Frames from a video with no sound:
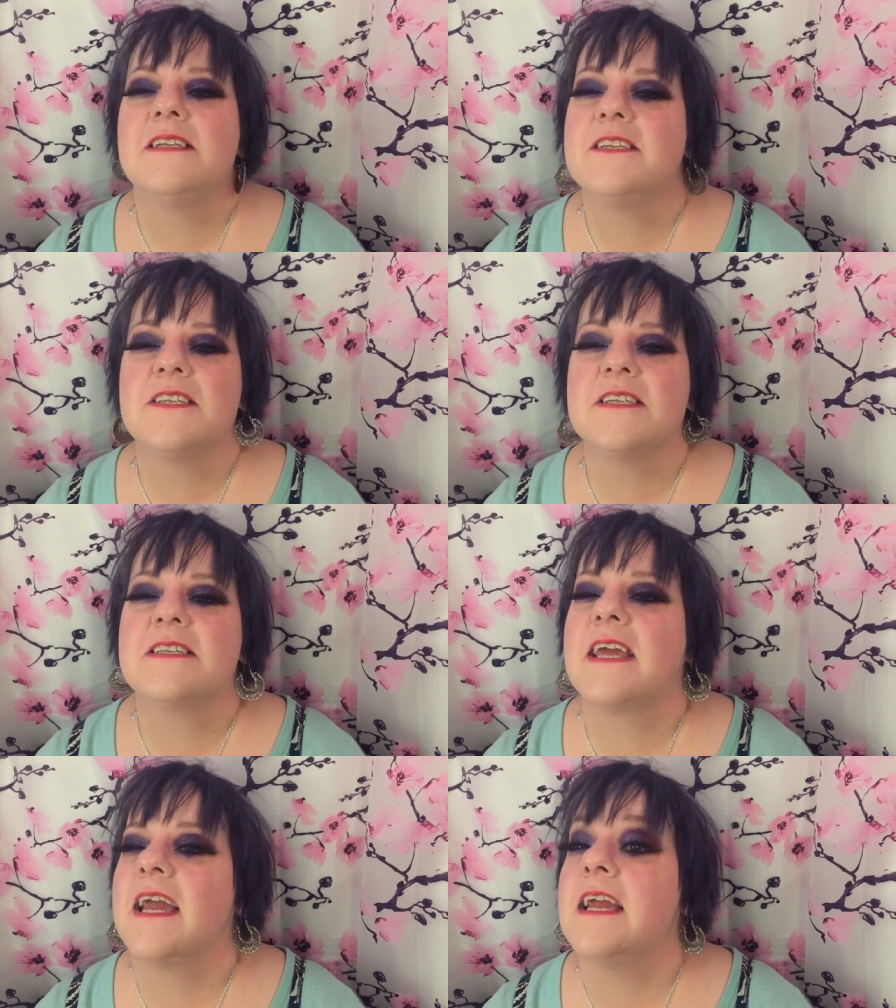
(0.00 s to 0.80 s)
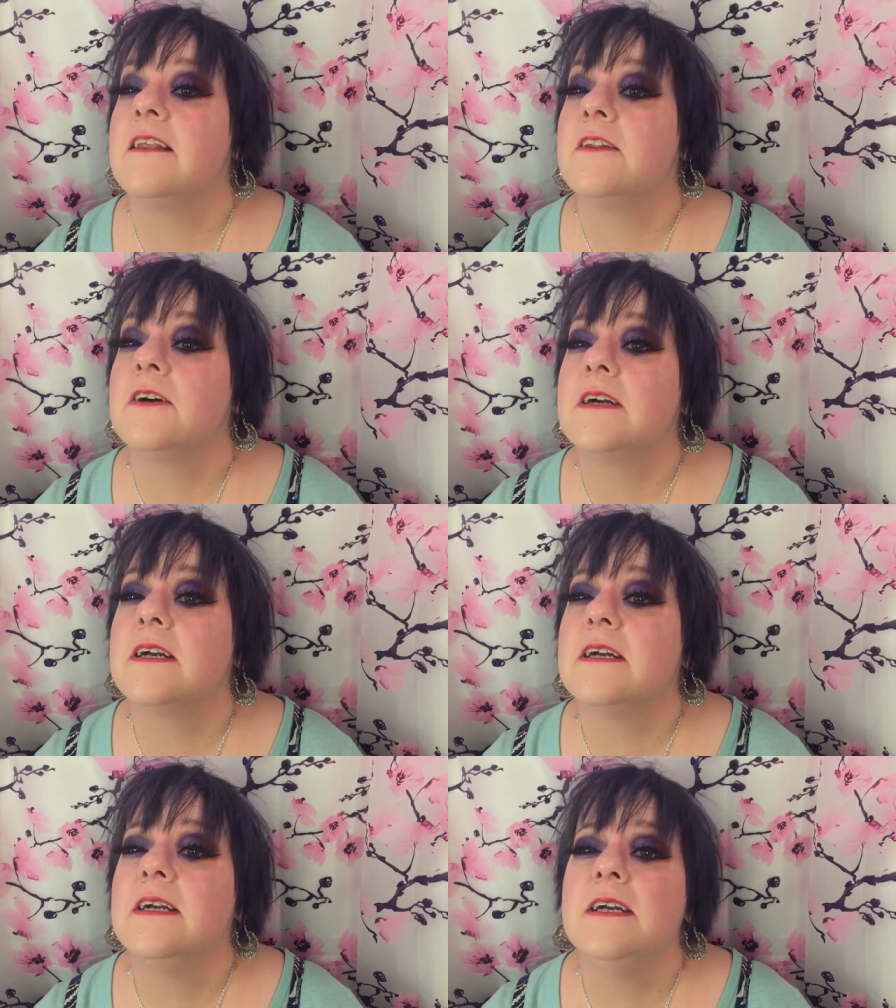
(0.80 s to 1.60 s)
It's just a
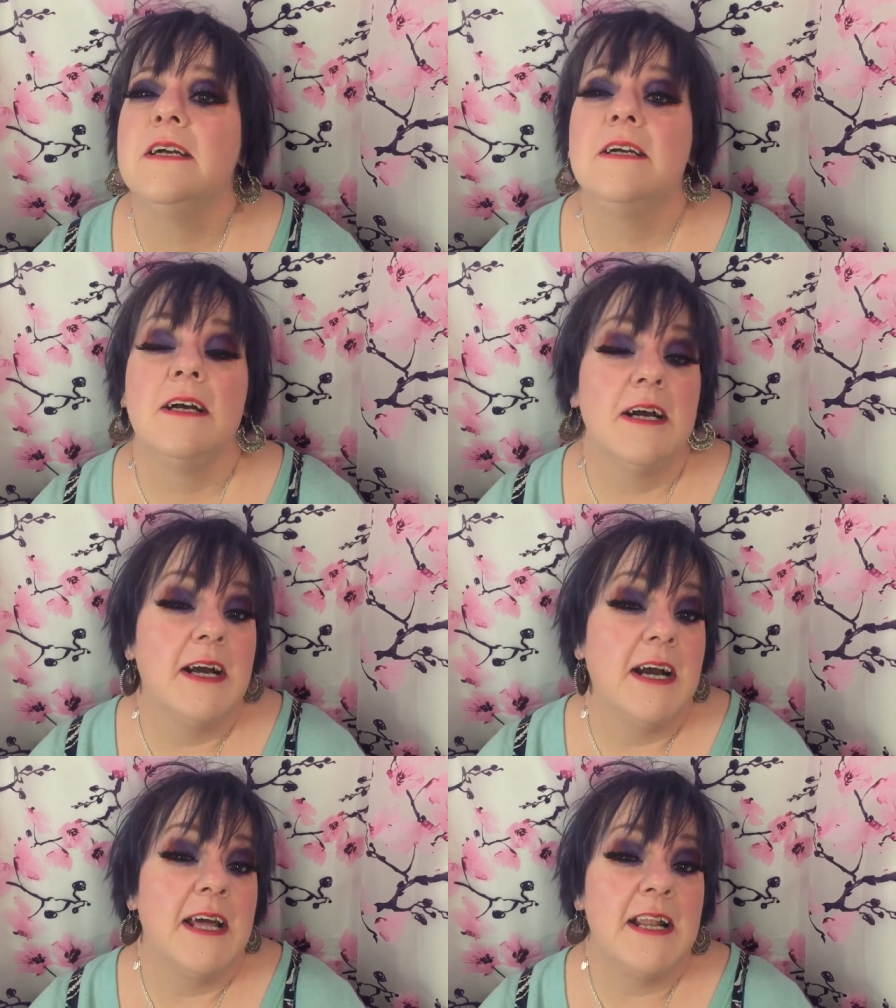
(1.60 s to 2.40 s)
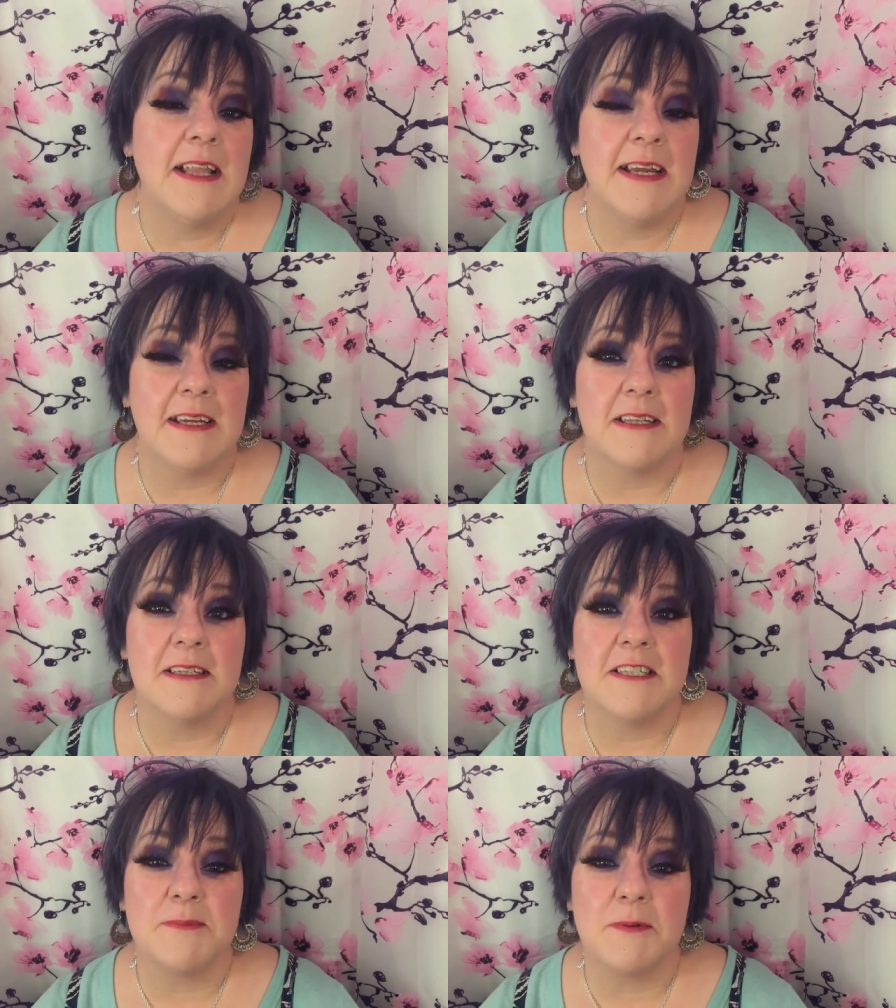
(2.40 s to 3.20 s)
look. And I like it. It's